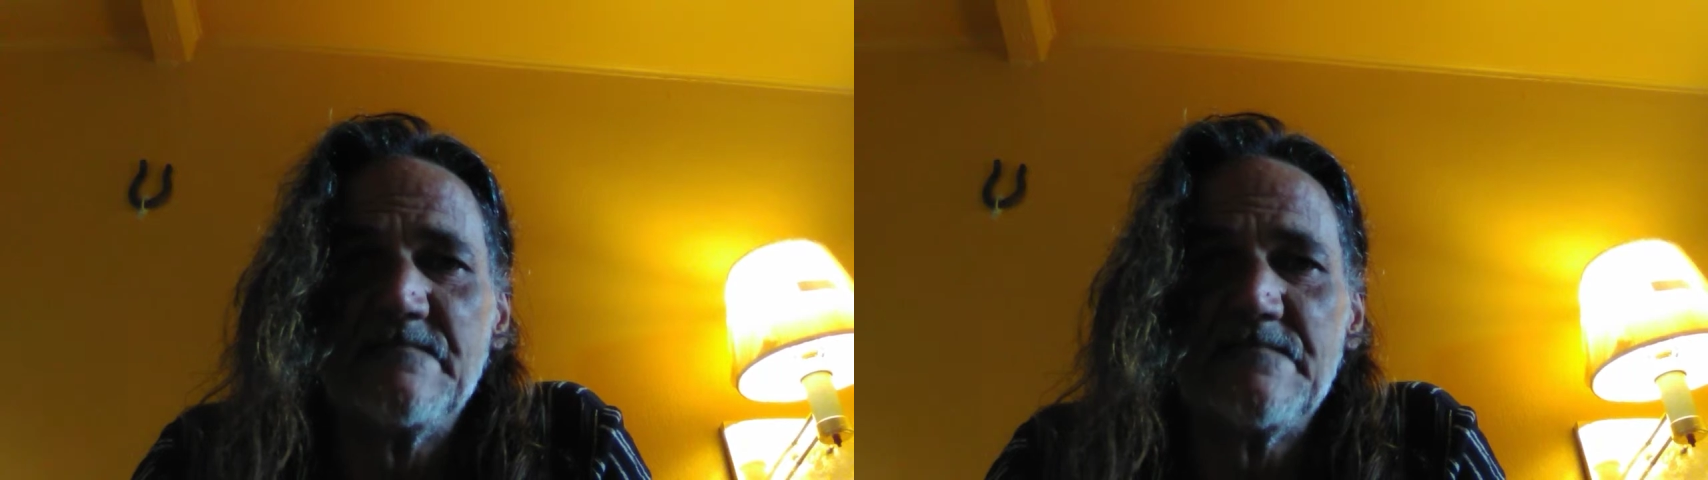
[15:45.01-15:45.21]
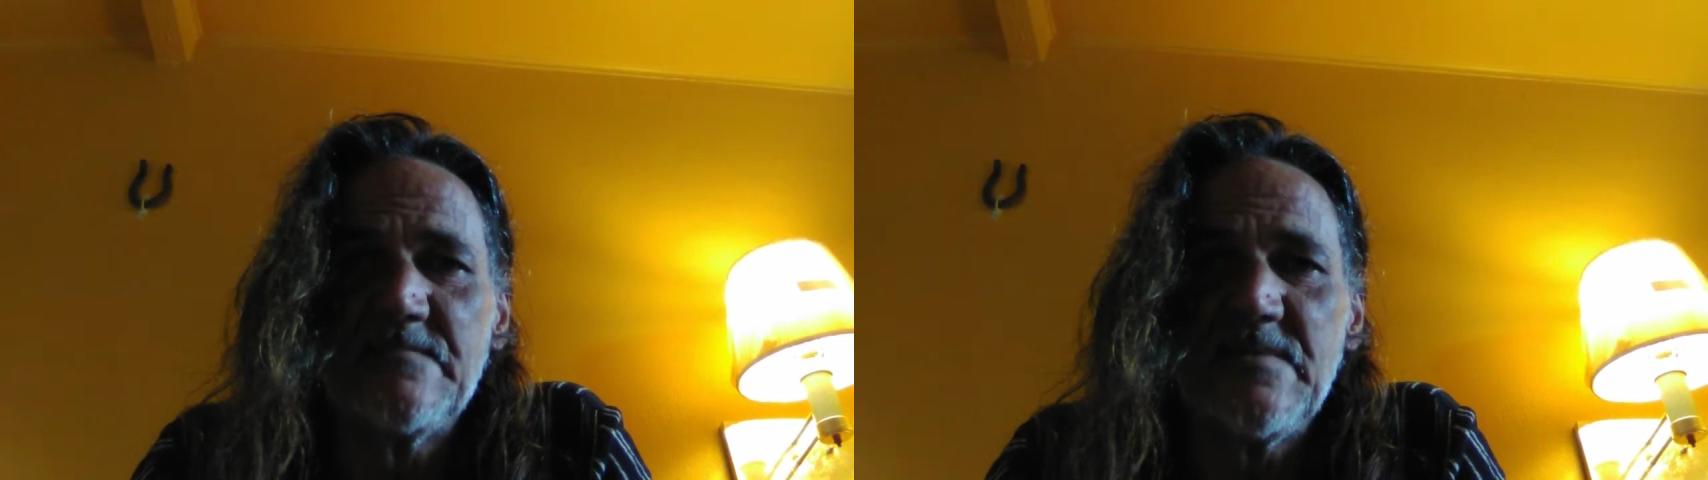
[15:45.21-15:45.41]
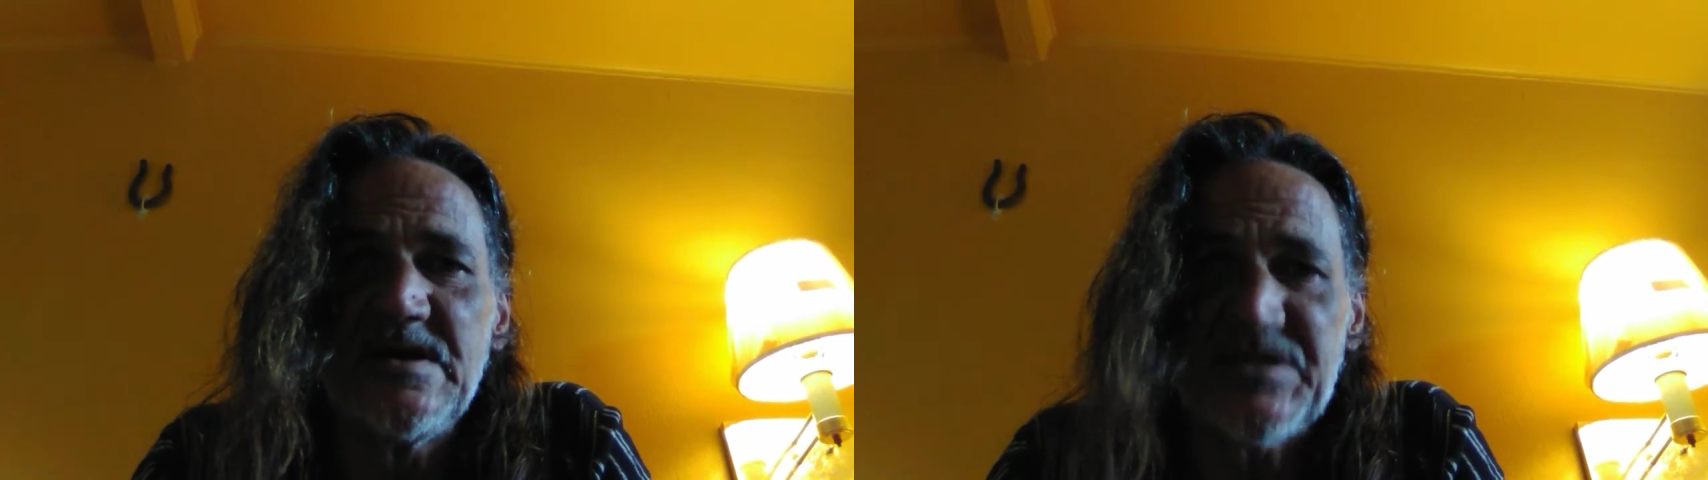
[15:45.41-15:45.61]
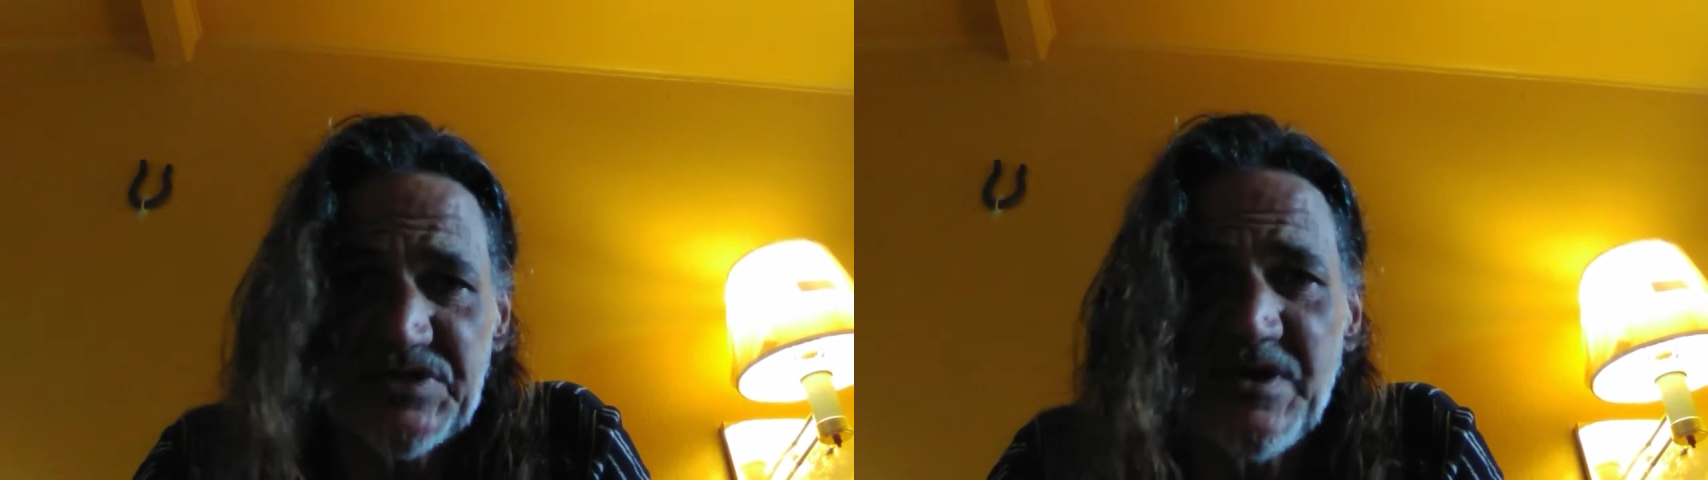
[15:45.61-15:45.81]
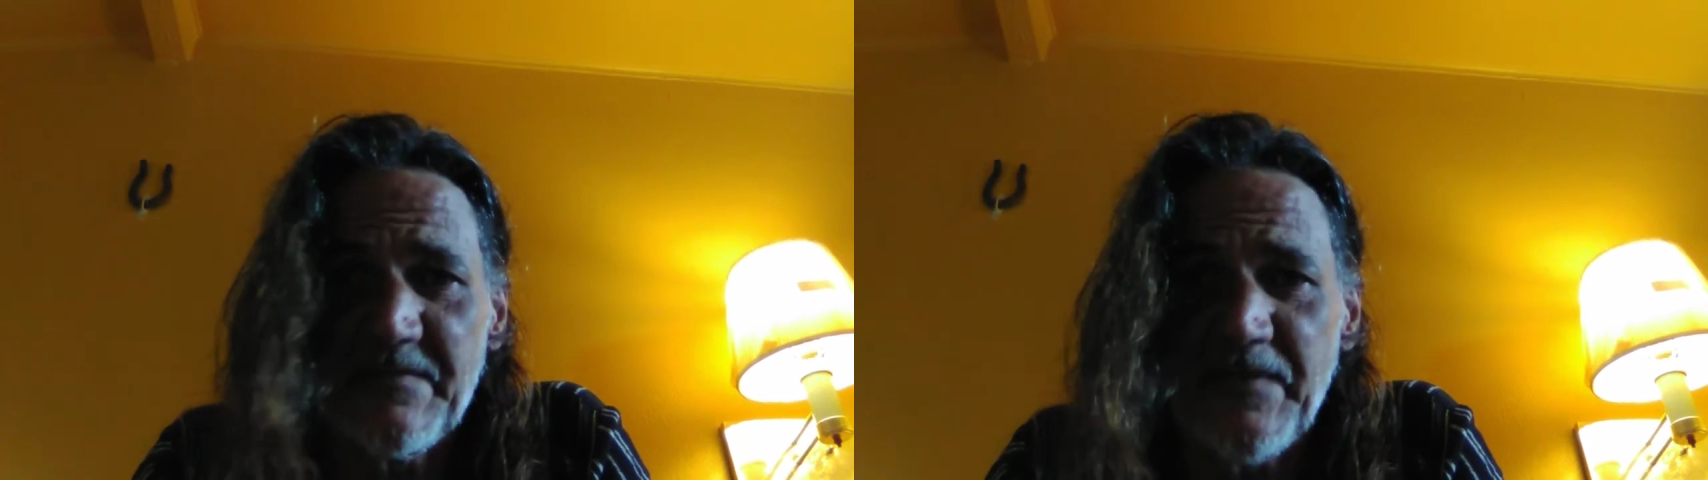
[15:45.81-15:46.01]
It's still
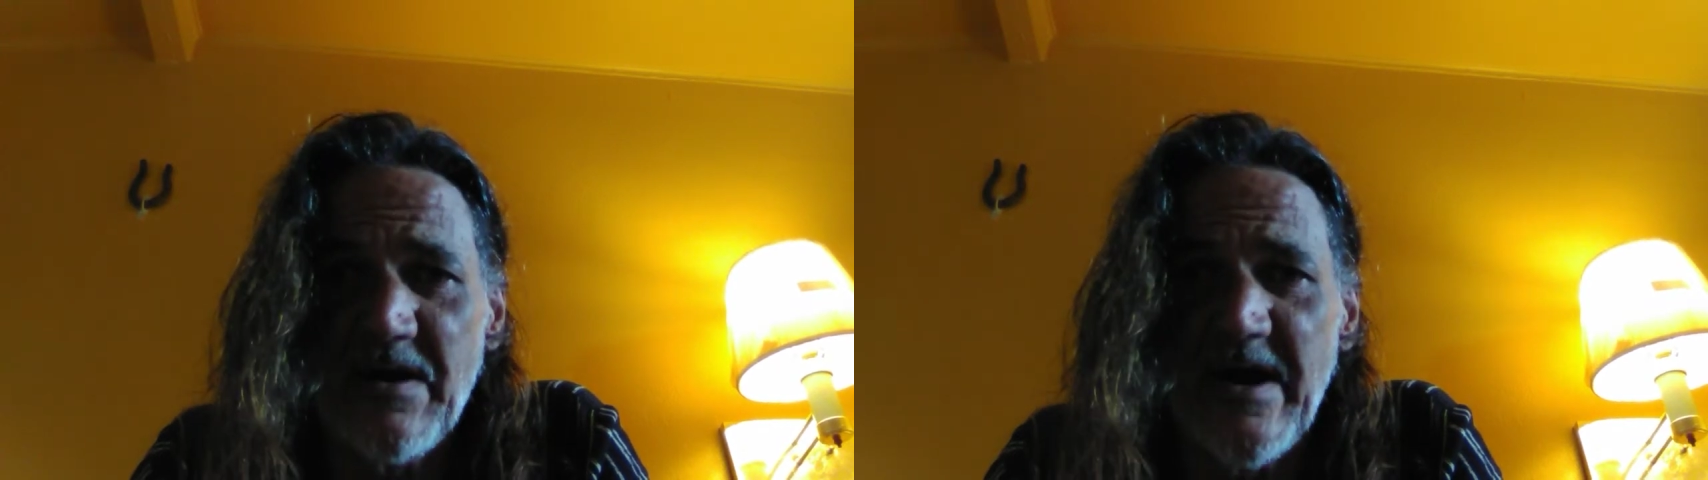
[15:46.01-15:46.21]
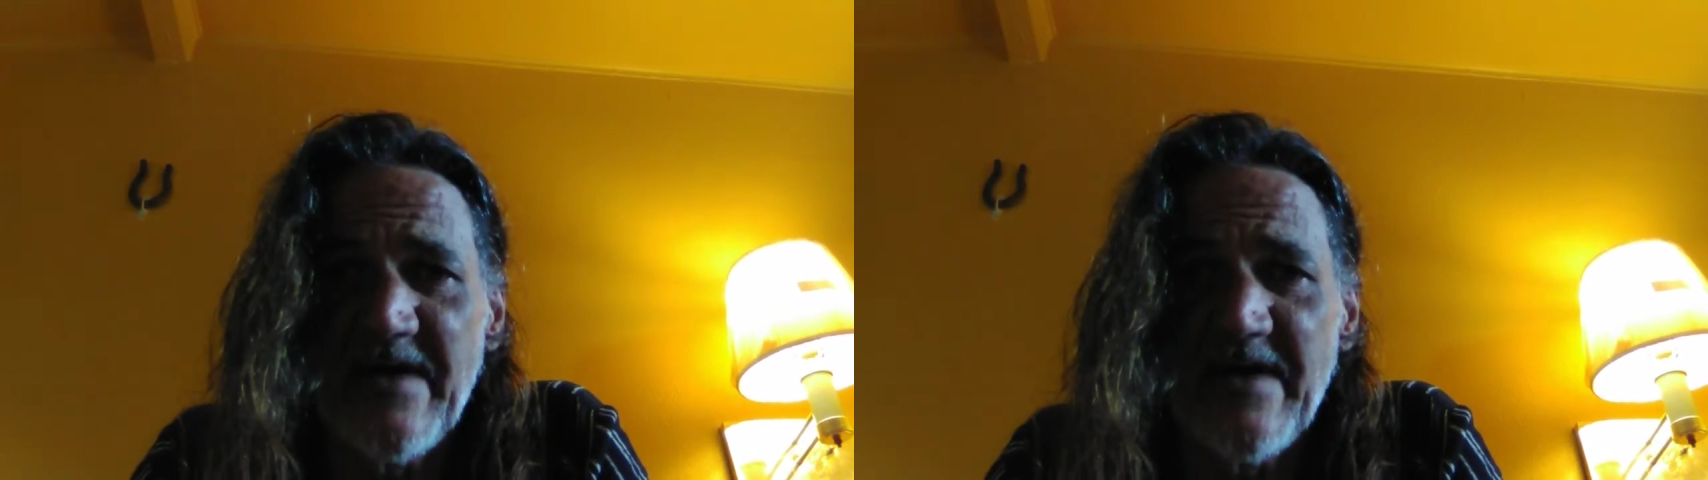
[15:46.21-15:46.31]
far out there,